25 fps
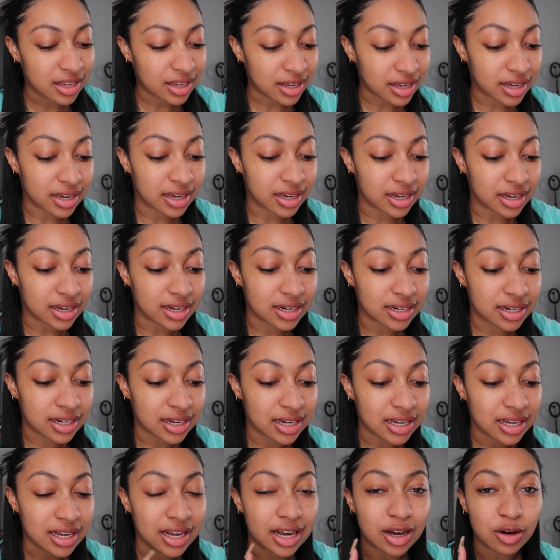And
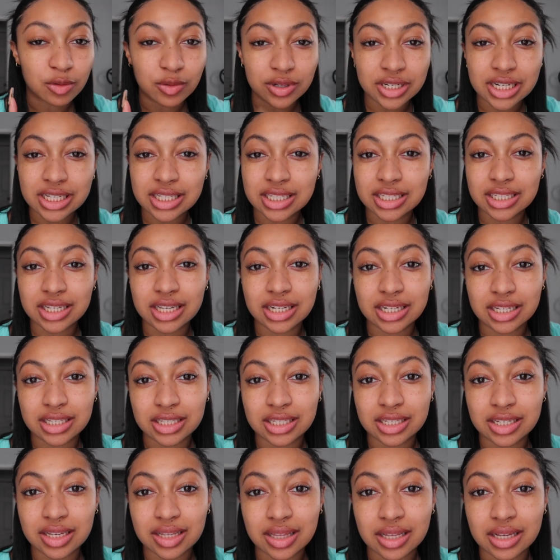we need to get
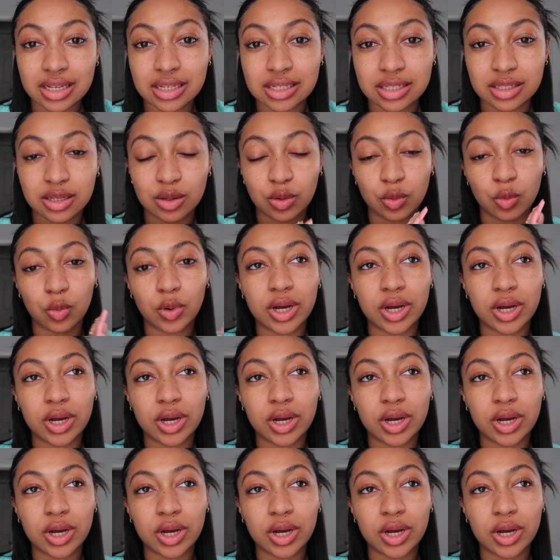into this